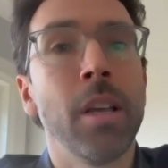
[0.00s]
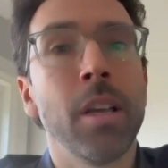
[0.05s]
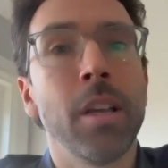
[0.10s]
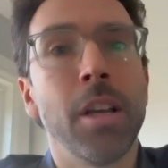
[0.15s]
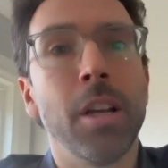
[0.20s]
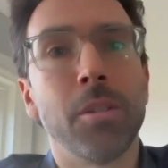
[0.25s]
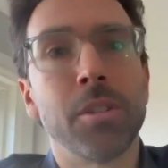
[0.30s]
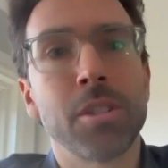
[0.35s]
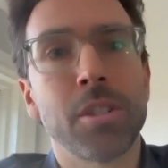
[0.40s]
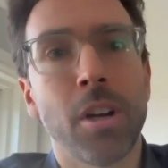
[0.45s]

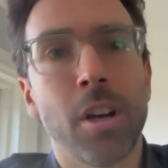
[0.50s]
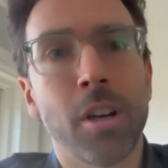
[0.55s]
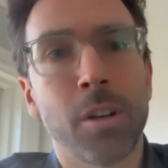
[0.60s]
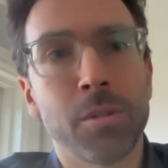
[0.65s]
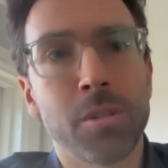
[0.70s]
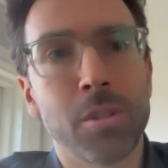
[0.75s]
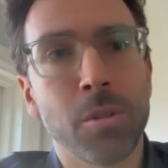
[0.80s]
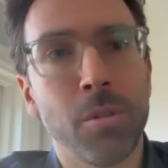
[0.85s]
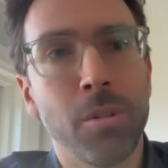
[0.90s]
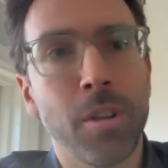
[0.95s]
The stock
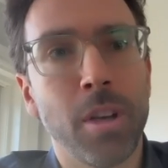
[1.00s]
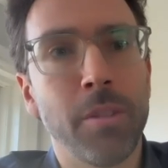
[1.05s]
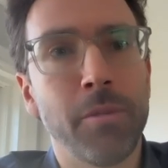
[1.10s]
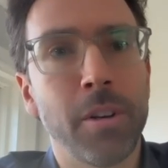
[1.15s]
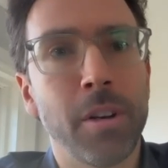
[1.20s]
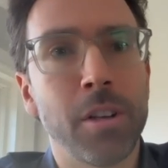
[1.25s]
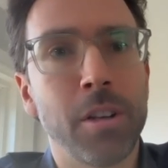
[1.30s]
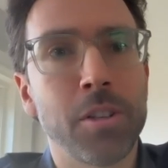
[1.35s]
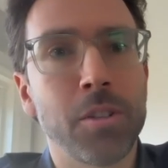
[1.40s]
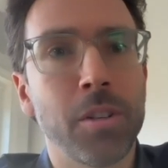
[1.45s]
was sold off
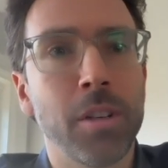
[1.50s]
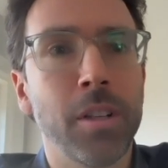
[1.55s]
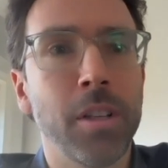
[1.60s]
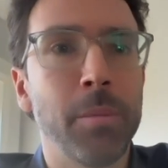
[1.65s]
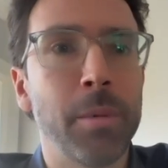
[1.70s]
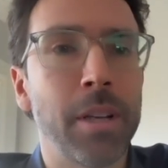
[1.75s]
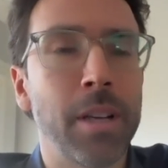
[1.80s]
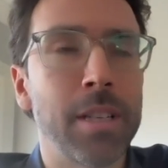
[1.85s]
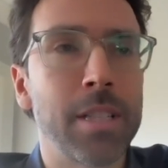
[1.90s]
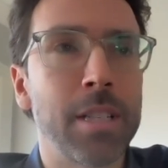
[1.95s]
in Australia
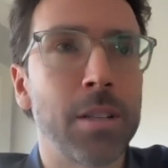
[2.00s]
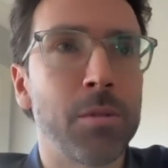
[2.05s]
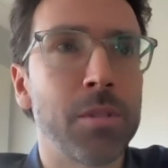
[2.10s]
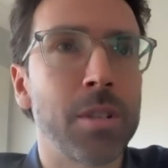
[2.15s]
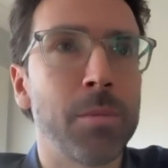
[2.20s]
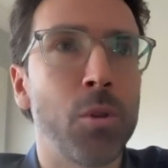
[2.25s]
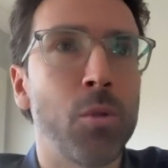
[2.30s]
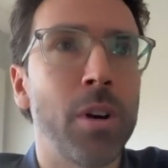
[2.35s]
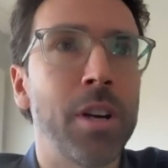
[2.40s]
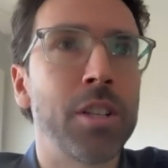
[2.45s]
because there were
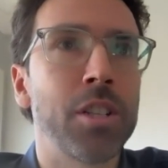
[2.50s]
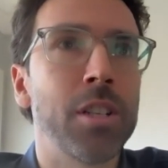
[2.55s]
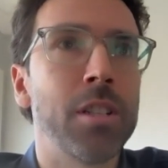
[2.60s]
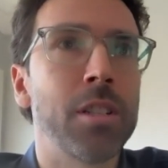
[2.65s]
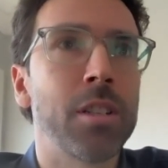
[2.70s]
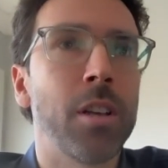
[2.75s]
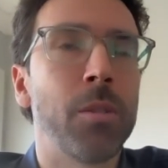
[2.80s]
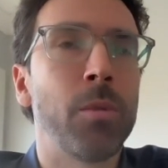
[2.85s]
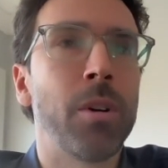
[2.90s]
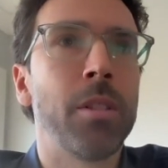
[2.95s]
some questions
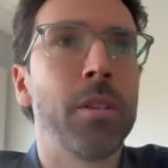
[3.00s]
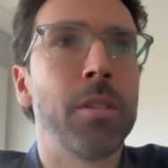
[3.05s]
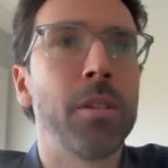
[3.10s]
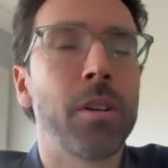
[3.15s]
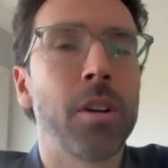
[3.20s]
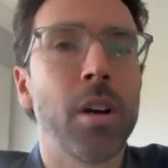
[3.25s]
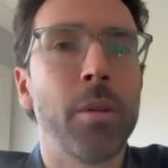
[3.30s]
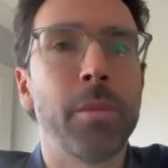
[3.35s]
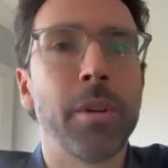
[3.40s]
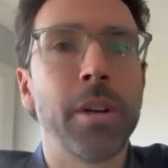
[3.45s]
on whether the
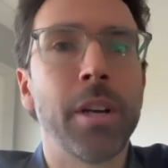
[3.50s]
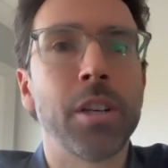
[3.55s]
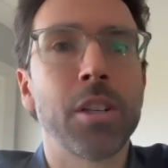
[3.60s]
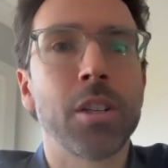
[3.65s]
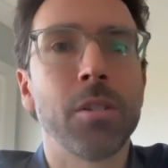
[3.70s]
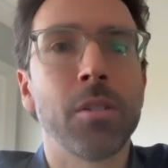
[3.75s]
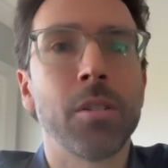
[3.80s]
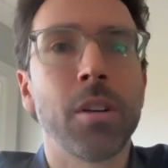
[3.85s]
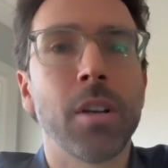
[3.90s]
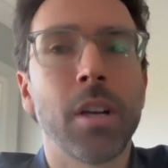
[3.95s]

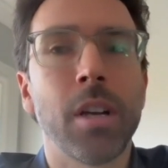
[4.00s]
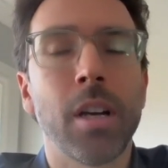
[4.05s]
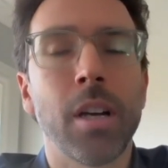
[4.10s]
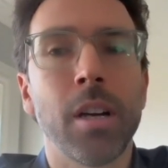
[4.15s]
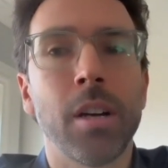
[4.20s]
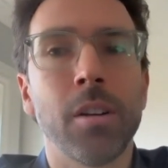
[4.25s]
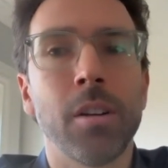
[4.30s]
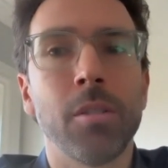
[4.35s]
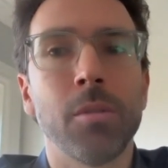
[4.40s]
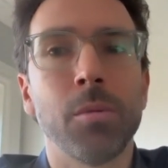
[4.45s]
combination
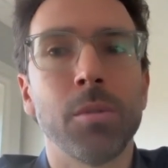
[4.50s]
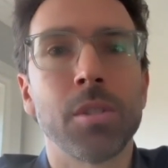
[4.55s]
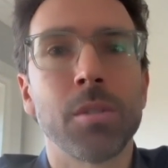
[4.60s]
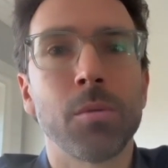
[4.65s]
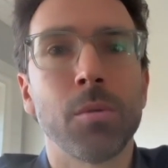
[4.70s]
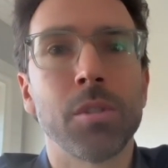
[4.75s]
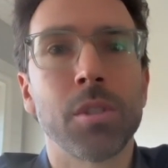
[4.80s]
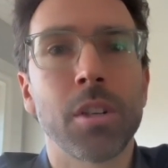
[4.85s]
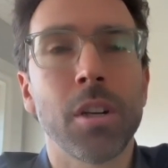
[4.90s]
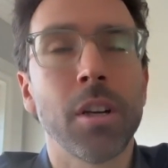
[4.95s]

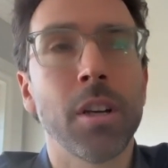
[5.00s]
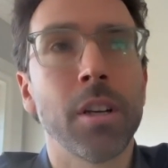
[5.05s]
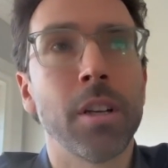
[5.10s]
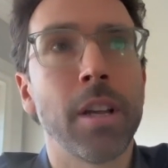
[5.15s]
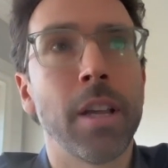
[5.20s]
was good.